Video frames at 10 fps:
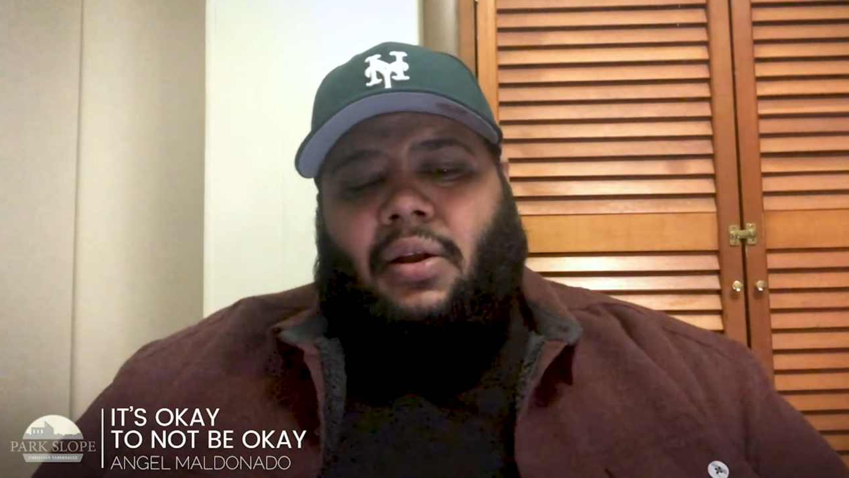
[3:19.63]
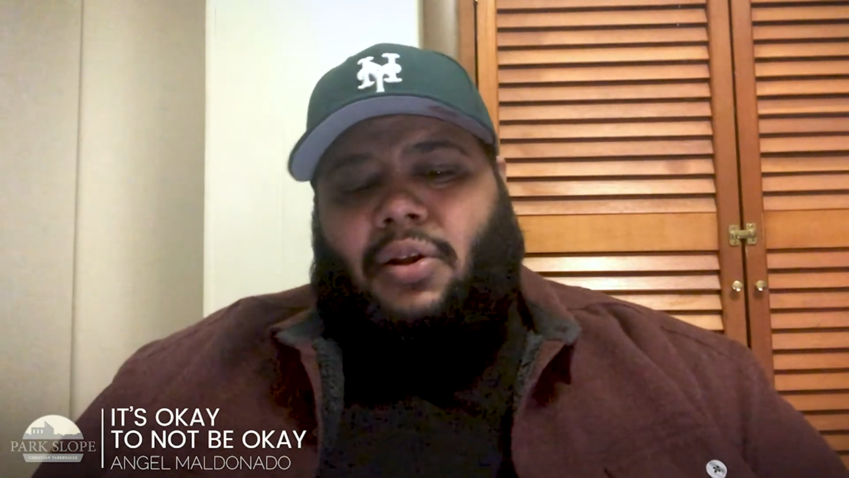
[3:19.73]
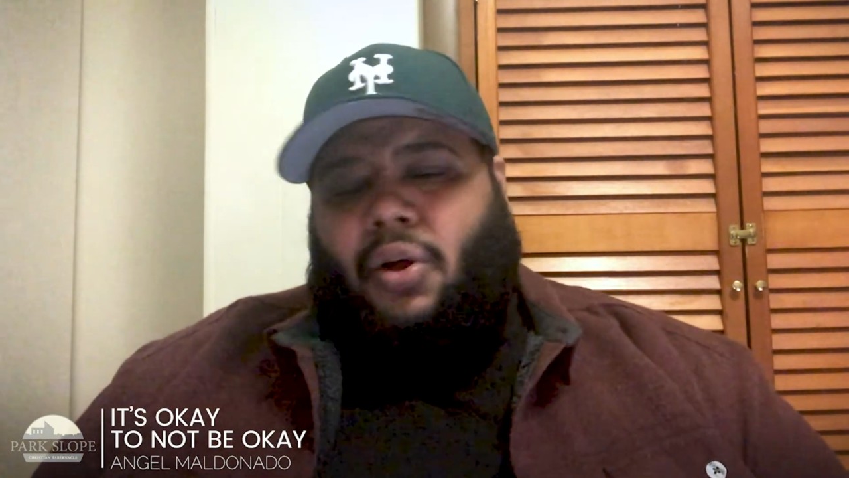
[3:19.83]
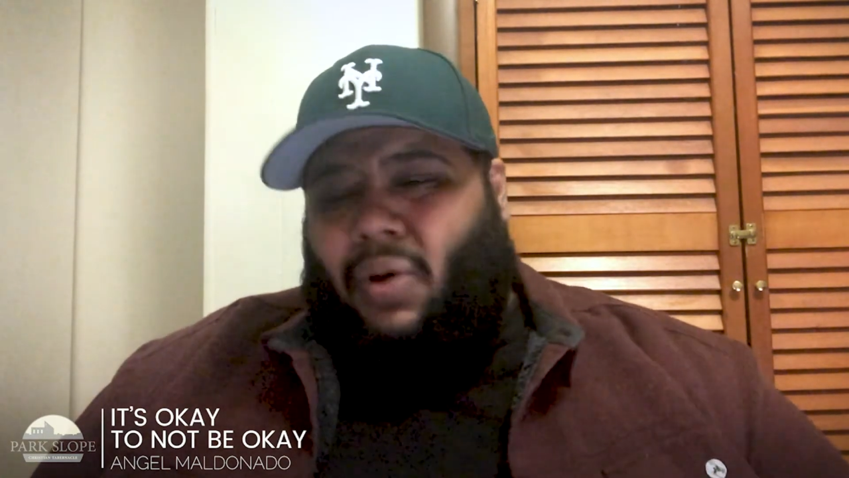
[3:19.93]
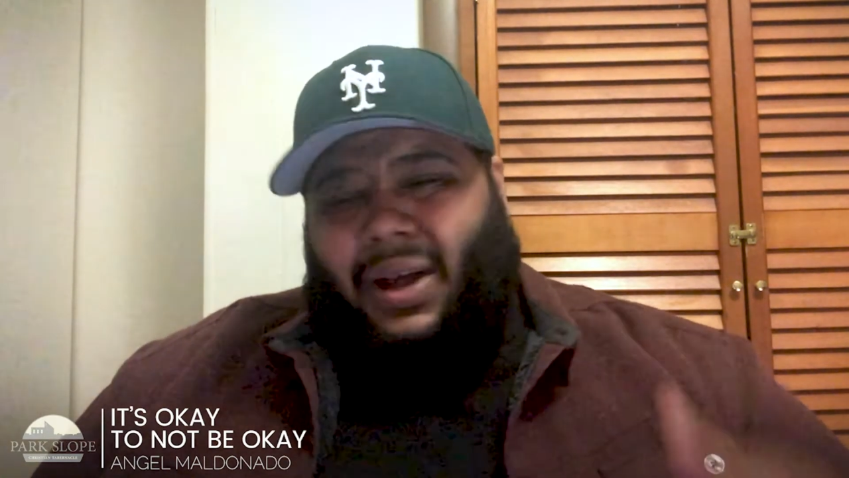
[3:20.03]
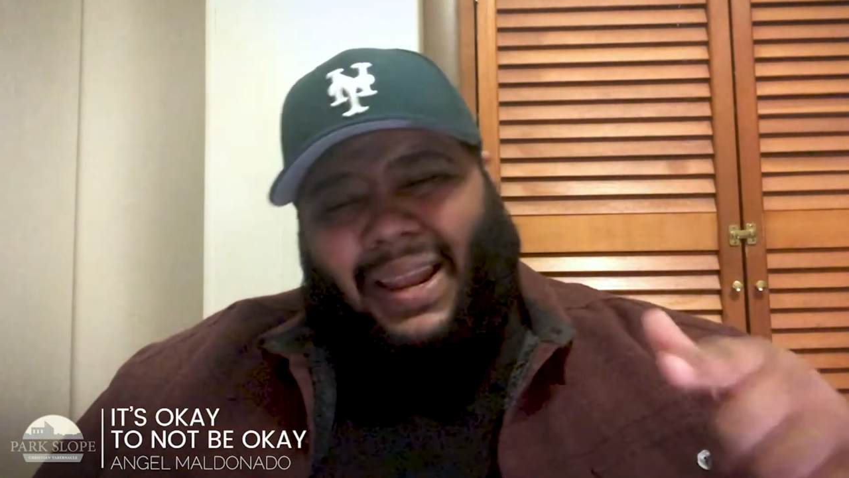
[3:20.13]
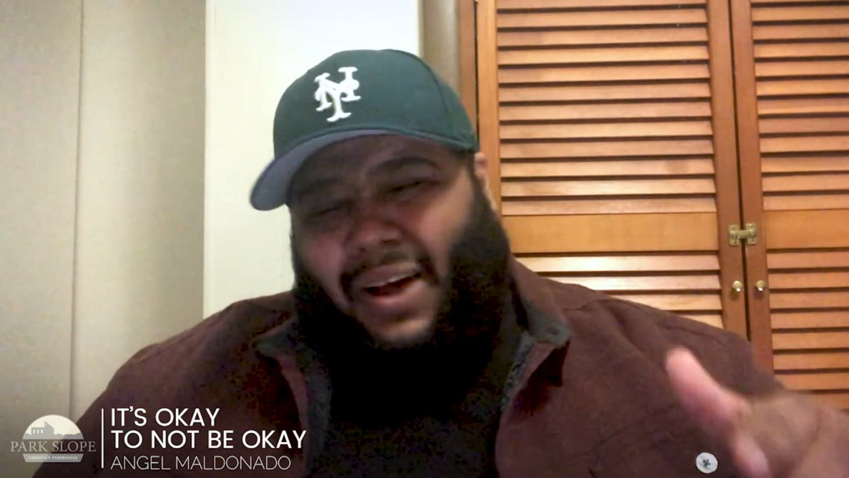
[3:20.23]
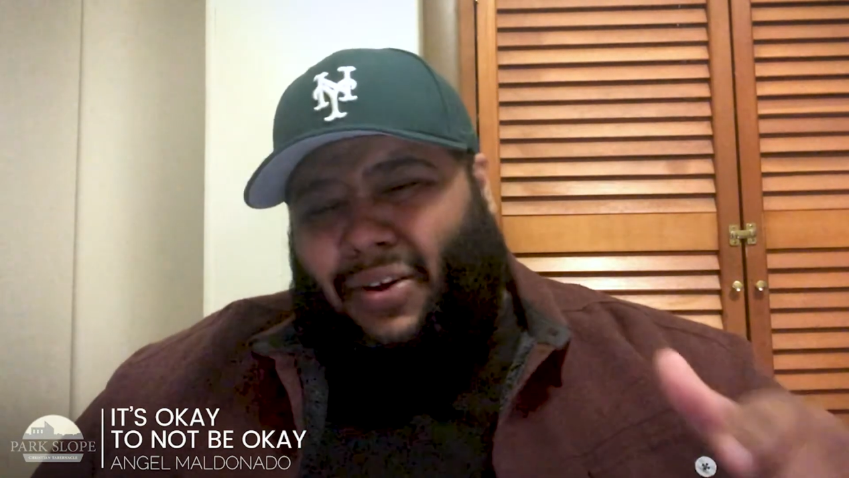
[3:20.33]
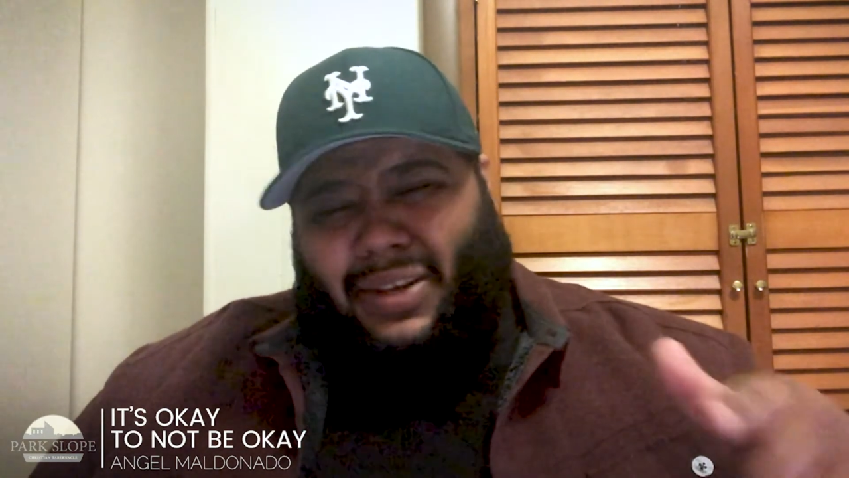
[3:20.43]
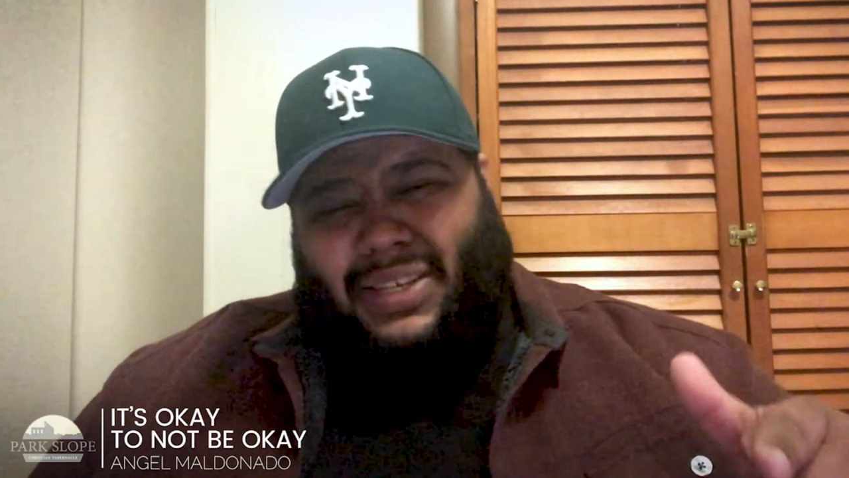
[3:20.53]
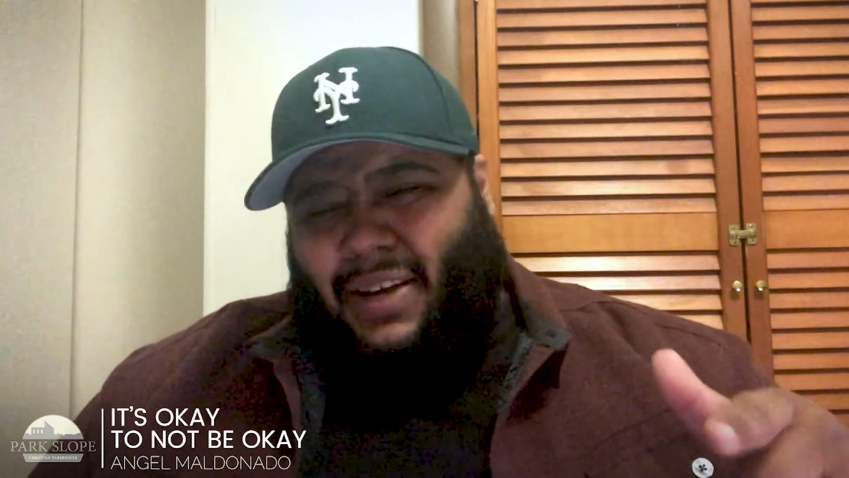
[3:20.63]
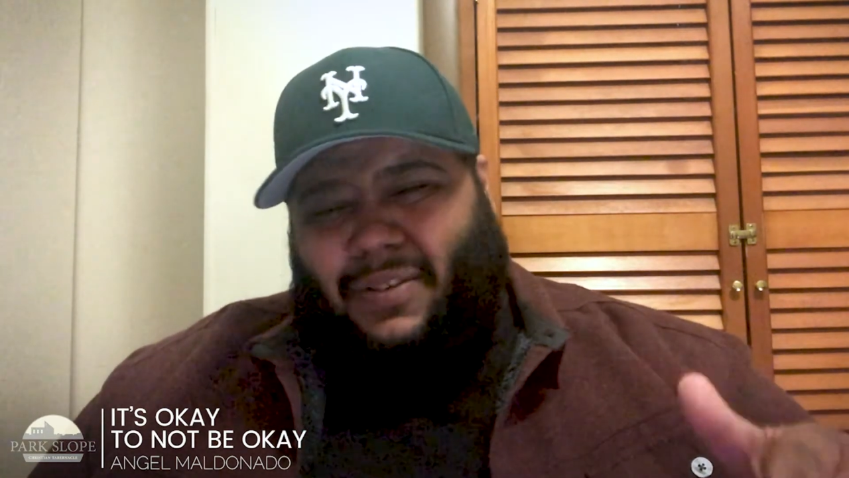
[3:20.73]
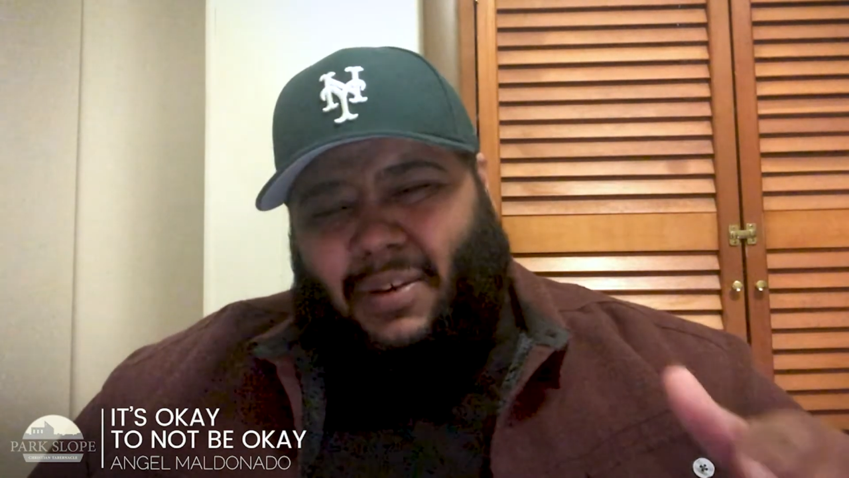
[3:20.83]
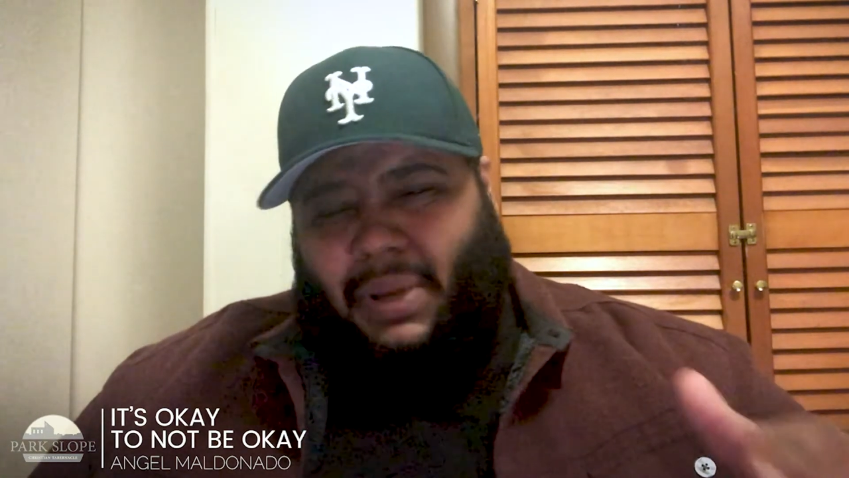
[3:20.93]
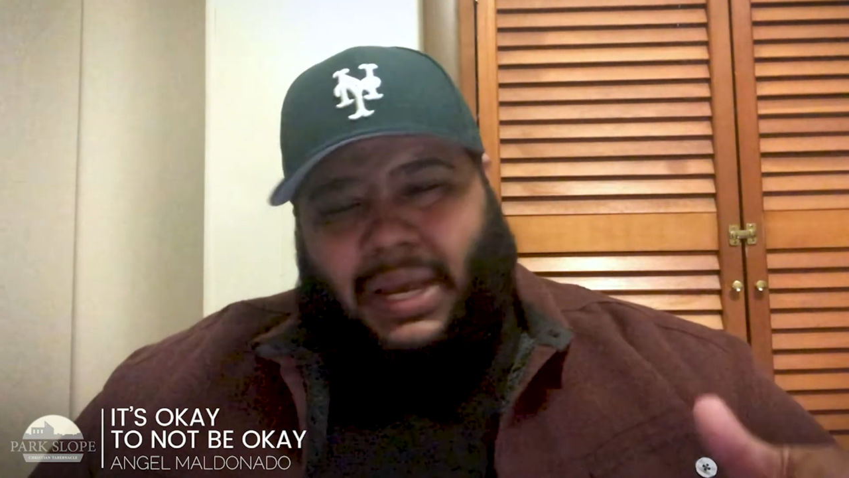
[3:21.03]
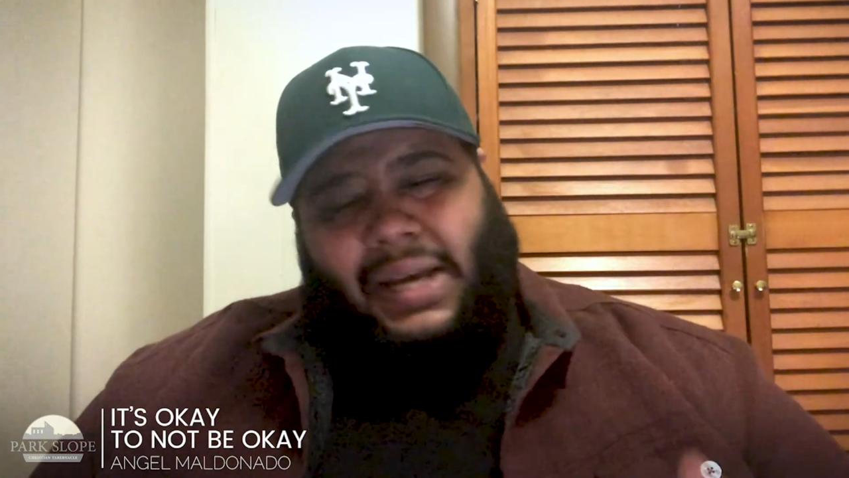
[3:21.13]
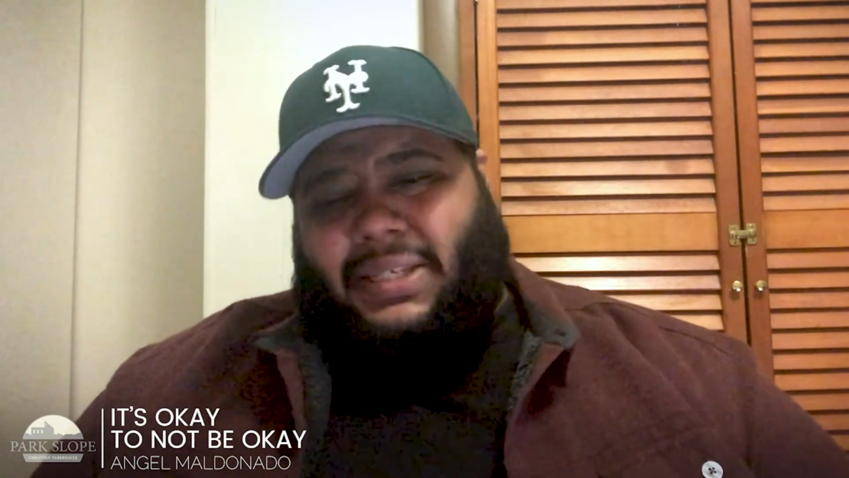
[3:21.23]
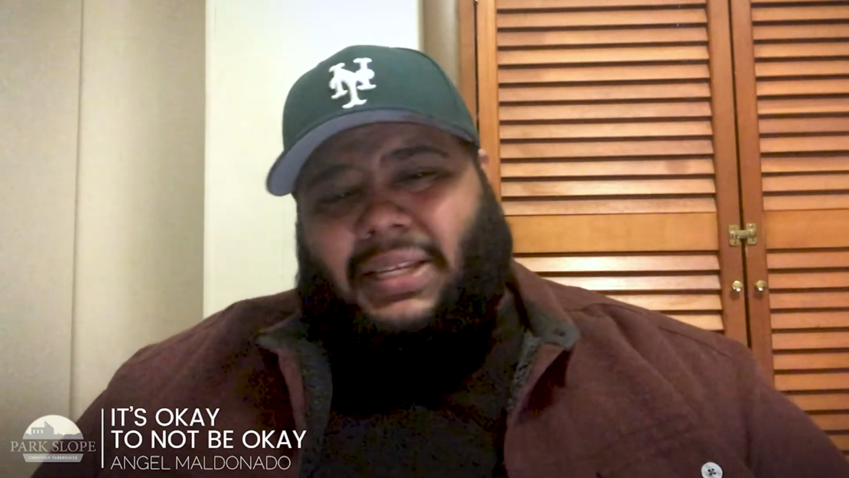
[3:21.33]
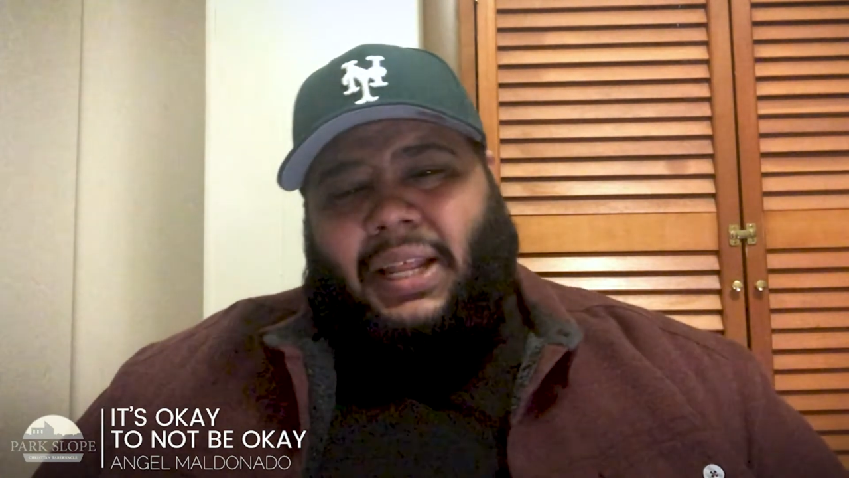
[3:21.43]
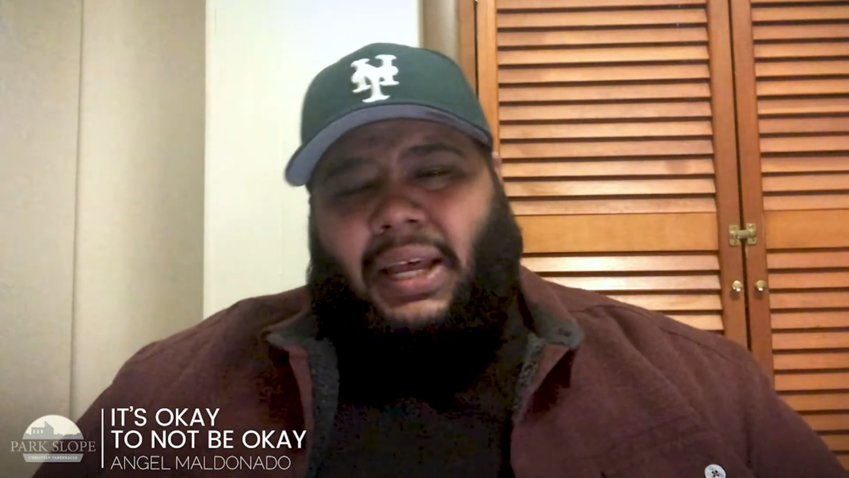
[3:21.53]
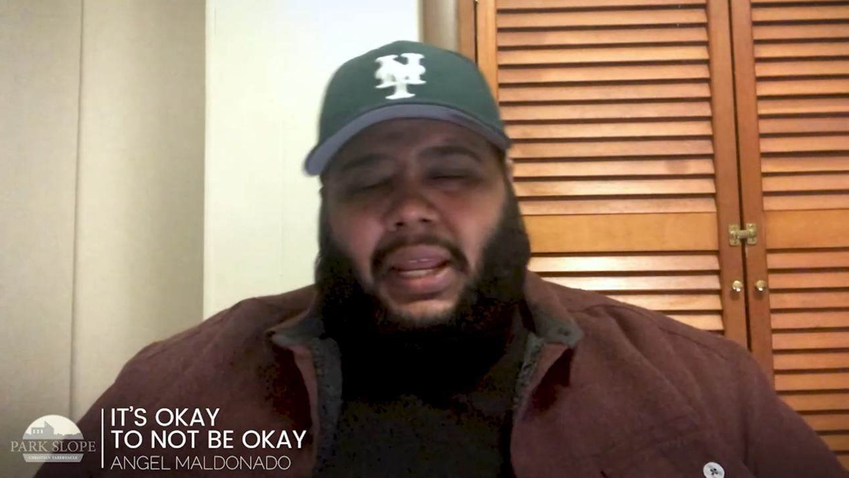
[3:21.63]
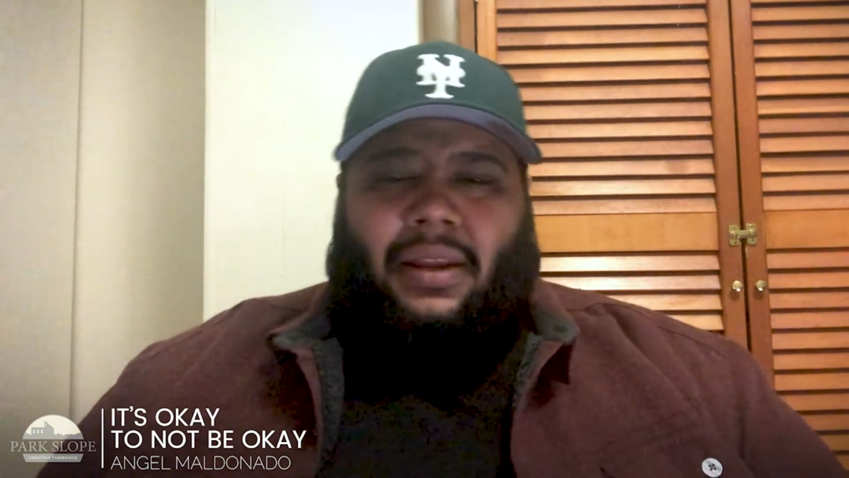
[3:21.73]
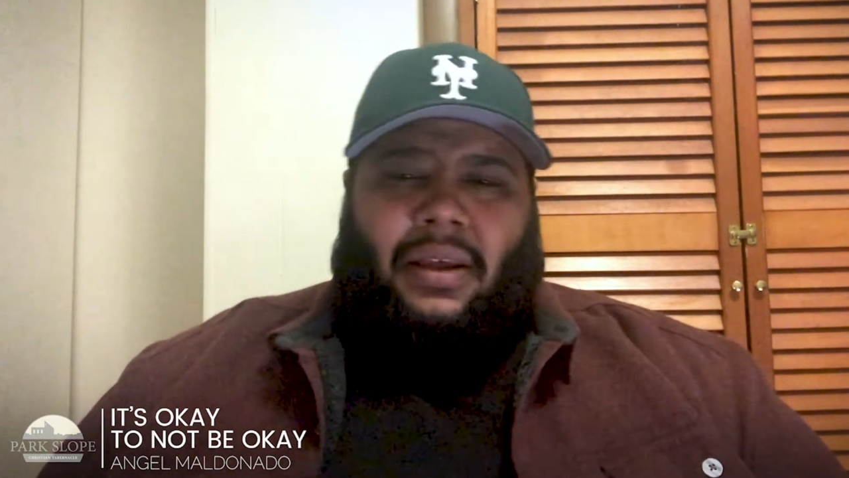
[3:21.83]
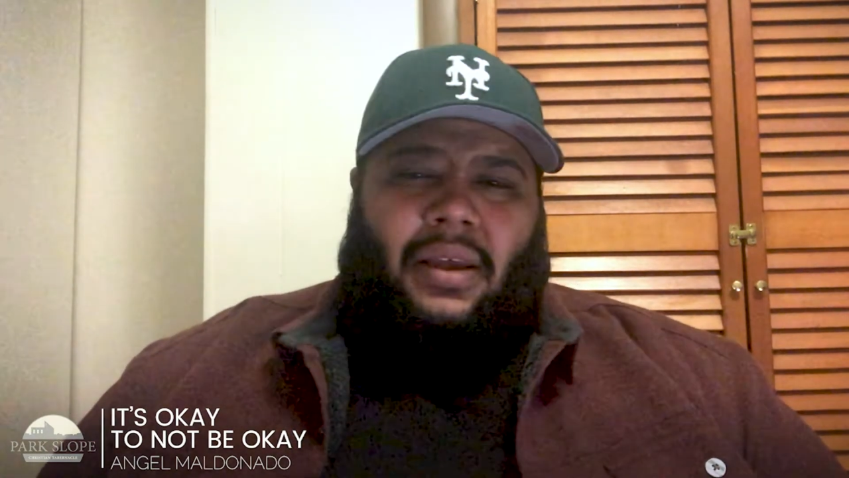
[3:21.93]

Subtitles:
Don't allow yourself to be isolated.